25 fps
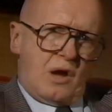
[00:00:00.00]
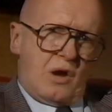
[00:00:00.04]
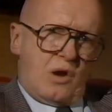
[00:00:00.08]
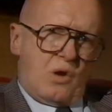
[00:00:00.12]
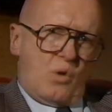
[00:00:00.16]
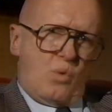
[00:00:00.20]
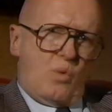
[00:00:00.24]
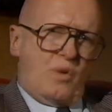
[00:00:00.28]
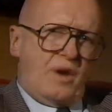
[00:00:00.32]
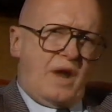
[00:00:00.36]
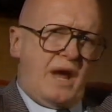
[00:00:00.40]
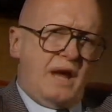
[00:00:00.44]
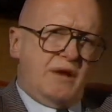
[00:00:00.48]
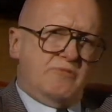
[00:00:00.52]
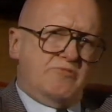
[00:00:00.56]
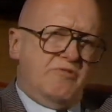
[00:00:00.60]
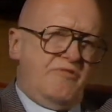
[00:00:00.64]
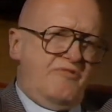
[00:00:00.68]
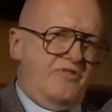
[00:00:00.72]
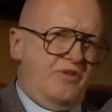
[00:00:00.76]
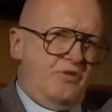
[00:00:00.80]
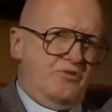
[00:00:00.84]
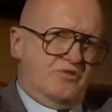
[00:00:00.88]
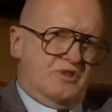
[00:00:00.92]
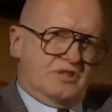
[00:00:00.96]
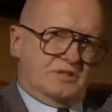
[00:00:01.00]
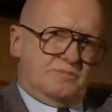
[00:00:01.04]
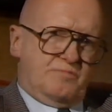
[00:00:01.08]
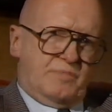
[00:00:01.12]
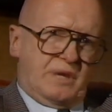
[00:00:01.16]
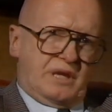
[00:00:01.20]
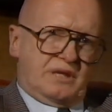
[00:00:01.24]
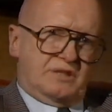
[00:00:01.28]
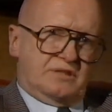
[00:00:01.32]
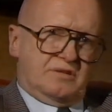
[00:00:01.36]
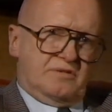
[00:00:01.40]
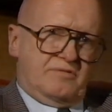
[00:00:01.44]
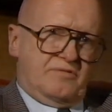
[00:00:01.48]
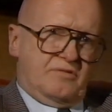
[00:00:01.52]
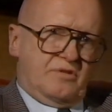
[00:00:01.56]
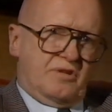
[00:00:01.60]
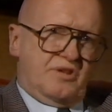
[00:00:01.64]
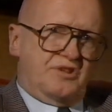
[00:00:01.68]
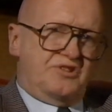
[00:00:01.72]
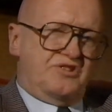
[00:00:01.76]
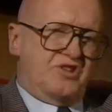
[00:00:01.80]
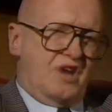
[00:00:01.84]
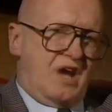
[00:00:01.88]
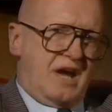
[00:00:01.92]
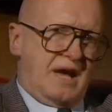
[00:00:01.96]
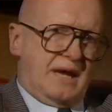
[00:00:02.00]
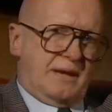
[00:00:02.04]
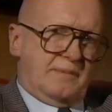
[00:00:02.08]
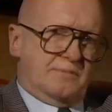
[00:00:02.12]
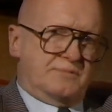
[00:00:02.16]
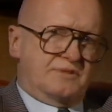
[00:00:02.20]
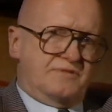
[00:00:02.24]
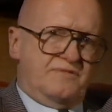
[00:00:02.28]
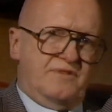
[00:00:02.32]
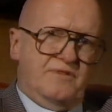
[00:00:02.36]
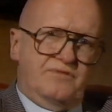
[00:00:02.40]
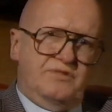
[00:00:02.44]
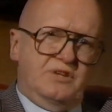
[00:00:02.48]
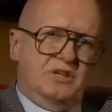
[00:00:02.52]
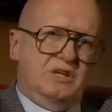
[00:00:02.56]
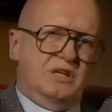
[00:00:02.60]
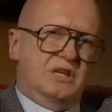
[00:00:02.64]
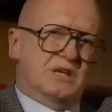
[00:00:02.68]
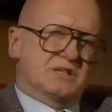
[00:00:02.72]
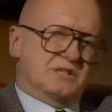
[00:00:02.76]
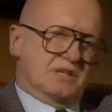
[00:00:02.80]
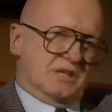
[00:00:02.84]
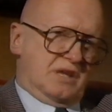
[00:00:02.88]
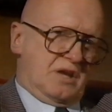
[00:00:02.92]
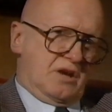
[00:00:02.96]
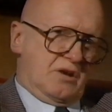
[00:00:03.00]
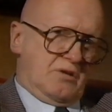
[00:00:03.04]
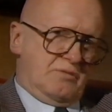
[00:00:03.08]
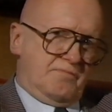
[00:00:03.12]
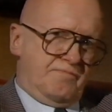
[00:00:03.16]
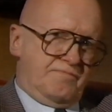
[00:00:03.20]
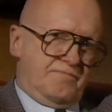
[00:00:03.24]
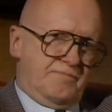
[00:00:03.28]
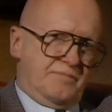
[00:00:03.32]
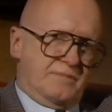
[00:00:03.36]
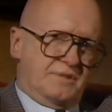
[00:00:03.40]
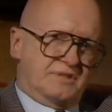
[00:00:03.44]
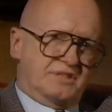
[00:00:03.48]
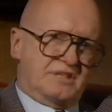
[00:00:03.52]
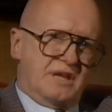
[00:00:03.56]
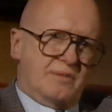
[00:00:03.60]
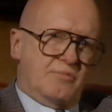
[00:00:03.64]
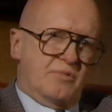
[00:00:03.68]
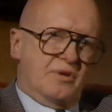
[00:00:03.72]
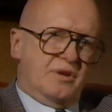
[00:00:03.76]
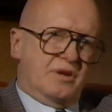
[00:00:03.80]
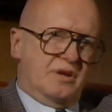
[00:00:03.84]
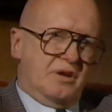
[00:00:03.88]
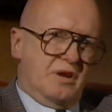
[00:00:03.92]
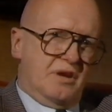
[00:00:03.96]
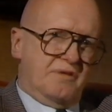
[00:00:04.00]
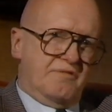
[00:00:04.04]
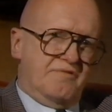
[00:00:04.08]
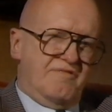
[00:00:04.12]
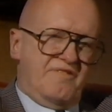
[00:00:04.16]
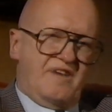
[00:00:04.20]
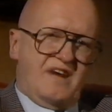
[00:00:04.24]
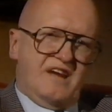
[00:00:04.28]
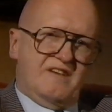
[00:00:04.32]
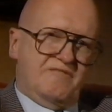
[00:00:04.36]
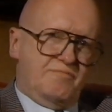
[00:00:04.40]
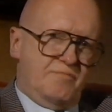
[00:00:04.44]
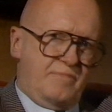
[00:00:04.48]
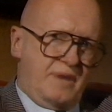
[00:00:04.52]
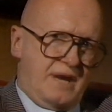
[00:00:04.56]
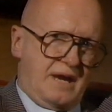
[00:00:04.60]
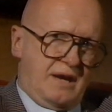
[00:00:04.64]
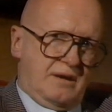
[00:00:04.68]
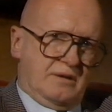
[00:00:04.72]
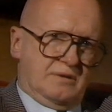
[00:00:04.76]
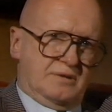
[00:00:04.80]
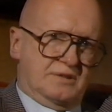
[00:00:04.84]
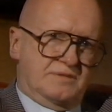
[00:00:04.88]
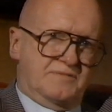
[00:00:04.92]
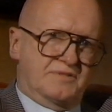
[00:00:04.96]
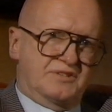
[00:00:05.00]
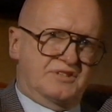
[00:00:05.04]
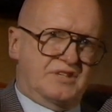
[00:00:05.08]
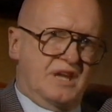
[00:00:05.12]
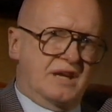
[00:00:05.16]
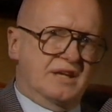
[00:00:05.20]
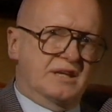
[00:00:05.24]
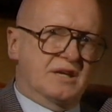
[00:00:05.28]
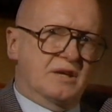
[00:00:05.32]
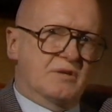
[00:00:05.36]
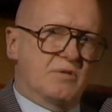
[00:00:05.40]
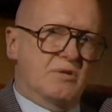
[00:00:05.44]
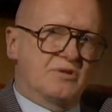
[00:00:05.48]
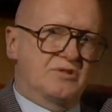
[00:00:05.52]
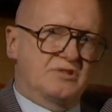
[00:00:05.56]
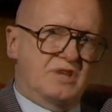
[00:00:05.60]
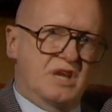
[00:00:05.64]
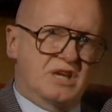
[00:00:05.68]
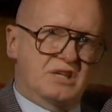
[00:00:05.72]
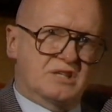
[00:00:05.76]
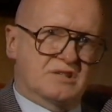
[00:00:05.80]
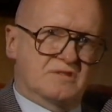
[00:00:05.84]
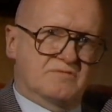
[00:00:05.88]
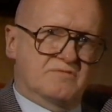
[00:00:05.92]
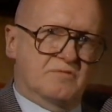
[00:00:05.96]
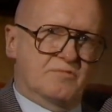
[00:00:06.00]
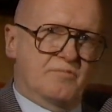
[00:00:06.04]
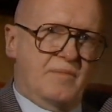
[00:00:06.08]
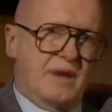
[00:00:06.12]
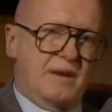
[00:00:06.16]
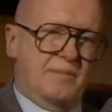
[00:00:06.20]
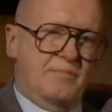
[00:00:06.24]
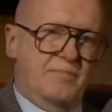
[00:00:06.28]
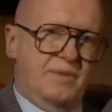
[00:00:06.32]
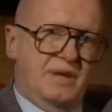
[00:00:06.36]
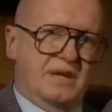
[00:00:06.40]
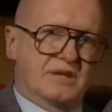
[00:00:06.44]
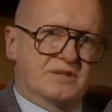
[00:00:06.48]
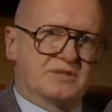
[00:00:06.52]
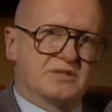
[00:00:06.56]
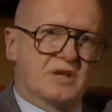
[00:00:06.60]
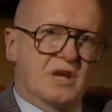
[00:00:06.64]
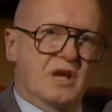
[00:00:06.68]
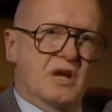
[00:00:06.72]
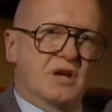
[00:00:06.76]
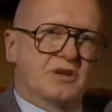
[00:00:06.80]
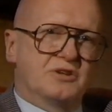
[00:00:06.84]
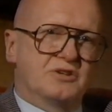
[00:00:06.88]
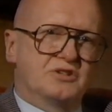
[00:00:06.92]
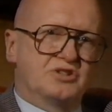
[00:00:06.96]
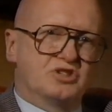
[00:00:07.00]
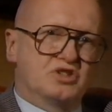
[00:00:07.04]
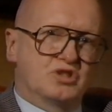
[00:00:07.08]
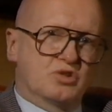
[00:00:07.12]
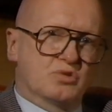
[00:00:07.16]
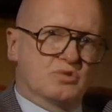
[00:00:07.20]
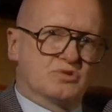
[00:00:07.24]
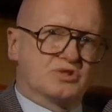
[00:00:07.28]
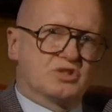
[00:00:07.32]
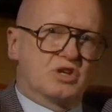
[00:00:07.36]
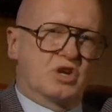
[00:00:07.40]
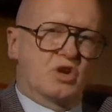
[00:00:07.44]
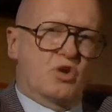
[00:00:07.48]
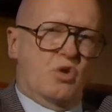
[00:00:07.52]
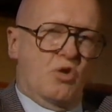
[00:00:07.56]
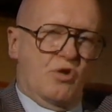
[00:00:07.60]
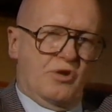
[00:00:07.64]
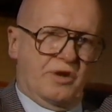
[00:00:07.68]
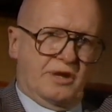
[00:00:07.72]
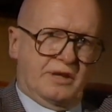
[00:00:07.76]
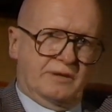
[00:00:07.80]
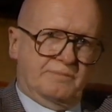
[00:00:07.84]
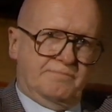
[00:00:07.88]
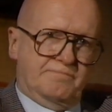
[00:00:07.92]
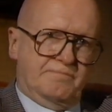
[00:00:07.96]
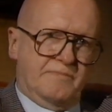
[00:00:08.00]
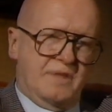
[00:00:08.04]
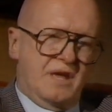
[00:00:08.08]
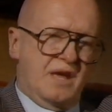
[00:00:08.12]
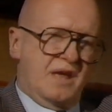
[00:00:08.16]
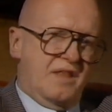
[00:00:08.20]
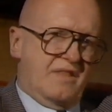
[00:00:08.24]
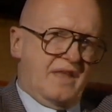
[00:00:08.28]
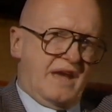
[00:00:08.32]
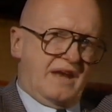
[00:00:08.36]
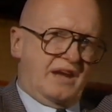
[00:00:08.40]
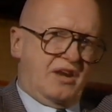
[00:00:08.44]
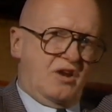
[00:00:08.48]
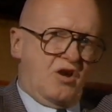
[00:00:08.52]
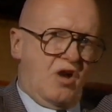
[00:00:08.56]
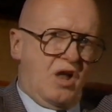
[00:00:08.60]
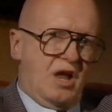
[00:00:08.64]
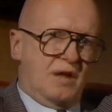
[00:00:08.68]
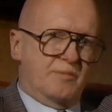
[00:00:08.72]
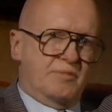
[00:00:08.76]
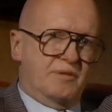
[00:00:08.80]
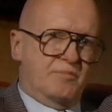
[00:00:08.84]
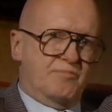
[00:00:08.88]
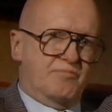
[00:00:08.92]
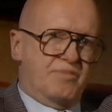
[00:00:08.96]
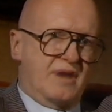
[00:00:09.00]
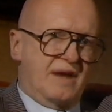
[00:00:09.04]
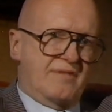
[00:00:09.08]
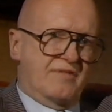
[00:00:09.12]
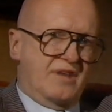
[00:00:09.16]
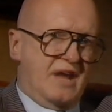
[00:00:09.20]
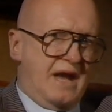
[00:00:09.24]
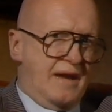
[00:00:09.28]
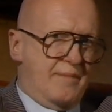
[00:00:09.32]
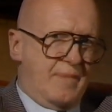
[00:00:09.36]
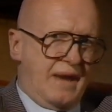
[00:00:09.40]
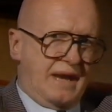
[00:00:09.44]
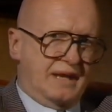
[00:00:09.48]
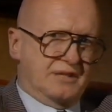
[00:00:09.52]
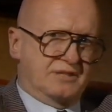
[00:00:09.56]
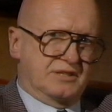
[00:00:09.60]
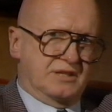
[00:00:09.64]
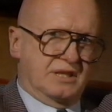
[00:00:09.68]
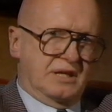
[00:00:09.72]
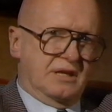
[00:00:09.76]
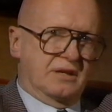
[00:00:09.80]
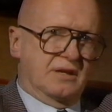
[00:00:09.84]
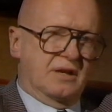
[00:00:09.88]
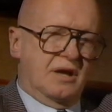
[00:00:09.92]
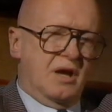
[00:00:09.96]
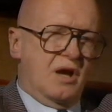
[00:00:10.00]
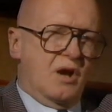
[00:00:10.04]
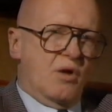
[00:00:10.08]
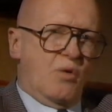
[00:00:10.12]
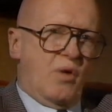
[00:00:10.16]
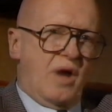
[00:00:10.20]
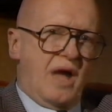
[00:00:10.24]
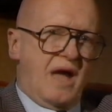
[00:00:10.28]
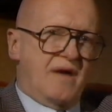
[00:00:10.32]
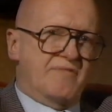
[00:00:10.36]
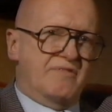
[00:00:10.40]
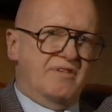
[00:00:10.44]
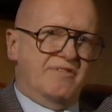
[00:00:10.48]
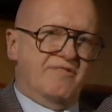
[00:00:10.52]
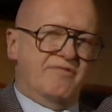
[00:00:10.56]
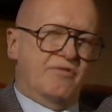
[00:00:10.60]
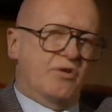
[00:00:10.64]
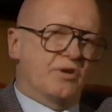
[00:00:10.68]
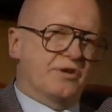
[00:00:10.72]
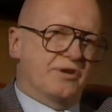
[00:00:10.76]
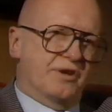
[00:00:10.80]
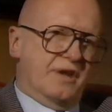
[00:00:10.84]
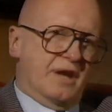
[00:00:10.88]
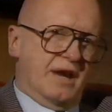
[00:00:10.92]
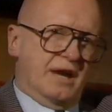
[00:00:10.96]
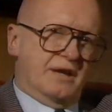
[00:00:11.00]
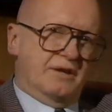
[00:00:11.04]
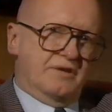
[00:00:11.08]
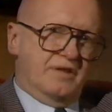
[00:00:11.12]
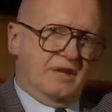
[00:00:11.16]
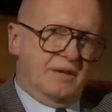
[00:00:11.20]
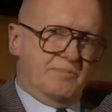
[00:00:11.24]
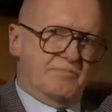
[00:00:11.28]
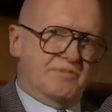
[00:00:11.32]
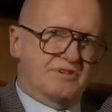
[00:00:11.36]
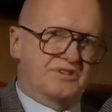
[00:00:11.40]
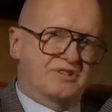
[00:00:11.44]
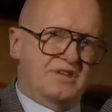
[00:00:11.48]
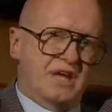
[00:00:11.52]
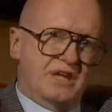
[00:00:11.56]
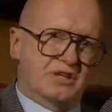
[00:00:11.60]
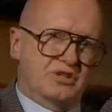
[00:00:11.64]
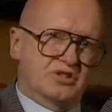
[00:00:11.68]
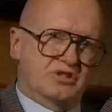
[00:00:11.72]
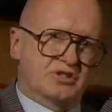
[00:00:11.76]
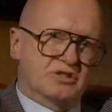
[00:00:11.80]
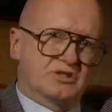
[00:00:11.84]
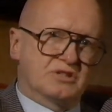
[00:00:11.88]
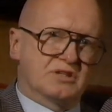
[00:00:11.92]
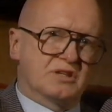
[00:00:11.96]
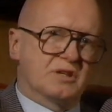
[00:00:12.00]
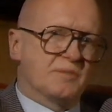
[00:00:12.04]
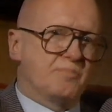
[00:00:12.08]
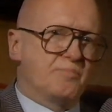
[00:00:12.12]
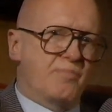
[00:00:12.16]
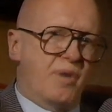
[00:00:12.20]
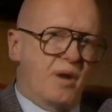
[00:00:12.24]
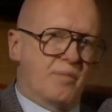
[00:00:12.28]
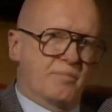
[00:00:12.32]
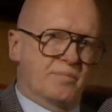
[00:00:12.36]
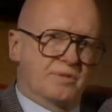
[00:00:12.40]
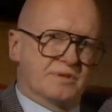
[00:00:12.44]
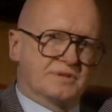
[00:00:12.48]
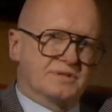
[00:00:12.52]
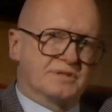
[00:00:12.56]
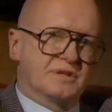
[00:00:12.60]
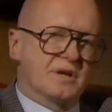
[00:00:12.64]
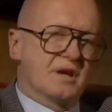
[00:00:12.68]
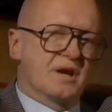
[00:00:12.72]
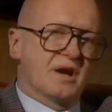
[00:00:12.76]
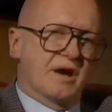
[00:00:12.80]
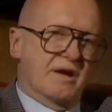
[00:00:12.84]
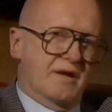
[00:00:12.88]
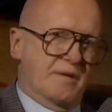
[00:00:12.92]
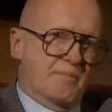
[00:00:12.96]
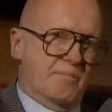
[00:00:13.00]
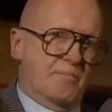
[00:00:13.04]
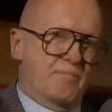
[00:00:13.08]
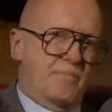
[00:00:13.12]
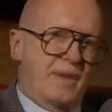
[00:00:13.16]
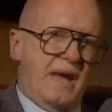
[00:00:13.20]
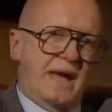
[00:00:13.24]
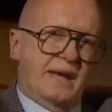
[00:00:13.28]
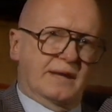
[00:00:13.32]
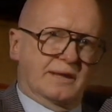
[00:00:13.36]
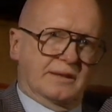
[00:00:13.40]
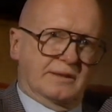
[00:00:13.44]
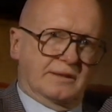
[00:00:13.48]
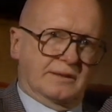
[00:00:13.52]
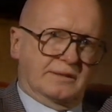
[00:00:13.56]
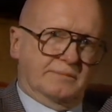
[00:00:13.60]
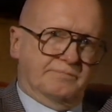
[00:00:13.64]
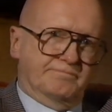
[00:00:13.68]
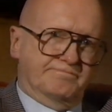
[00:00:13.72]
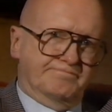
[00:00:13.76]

When I reviewed this picture for The Times 15 years ago, someone got five pounds for sending a quotation from my piece to Pseuds Corner, that column in Private Eye magazine where every fortnight the pretentious and the pompous are impaled.